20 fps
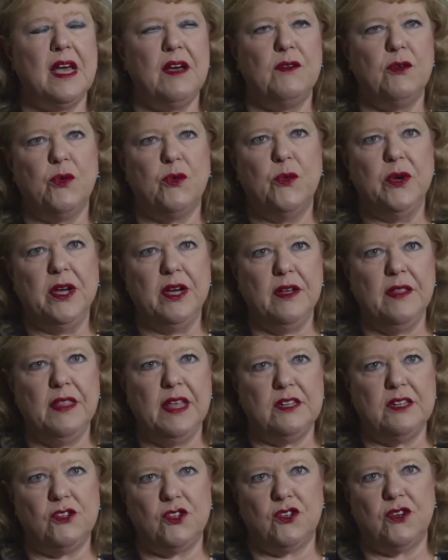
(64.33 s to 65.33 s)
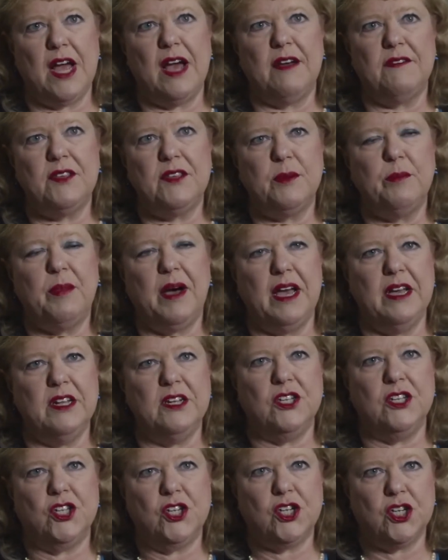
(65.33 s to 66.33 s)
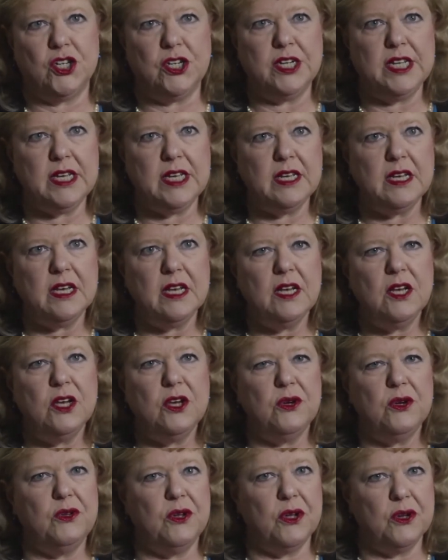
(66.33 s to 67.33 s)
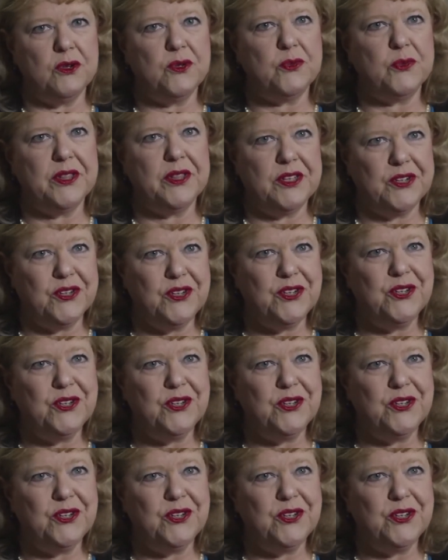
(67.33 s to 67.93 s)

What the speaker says: to have a will that's drafted by an attorney who knows what they're